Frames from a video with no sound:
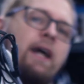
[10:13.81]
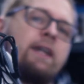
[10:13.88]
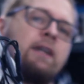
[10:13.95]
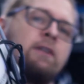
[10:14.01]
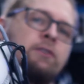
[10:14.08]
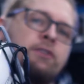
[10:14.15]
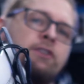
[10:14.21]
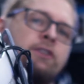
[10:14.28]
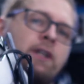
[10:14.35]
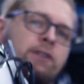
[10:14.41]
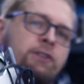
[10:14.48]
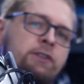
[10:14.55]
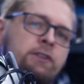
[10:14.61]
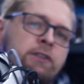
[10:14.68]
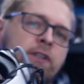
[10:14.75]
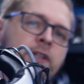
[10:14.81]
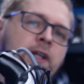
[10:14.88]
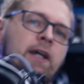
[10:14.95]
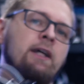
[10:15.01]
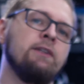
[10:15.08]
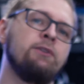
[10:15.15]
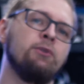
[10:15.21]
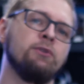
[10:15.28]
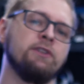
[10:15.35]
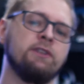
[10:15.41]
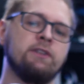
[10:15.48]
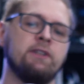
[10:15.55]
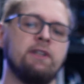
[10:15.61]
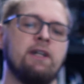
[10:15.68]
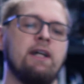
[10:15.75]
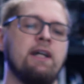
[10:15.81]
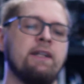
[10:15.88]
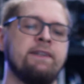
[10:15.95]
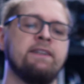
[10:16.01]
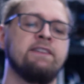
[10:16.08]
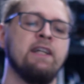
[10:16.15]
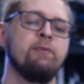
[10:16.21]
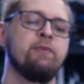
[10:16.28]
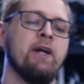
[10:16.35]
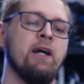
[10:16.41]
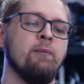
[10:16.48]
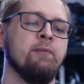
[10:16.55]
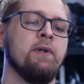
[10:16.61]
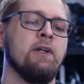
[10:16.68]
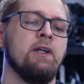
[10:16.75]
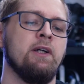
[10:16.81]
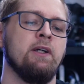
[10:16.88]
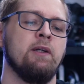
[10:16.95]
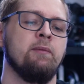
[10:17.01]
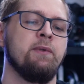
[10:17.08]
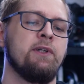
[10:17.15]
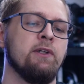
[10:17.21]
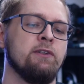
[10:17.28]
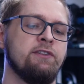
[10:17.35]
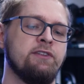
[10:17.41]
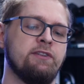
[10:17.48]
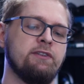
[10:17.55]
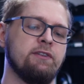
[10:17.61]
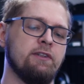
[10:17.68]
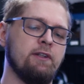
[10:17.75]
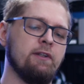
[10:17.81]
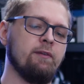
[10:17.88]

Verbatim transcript: I cannot charge it and use it at the same time because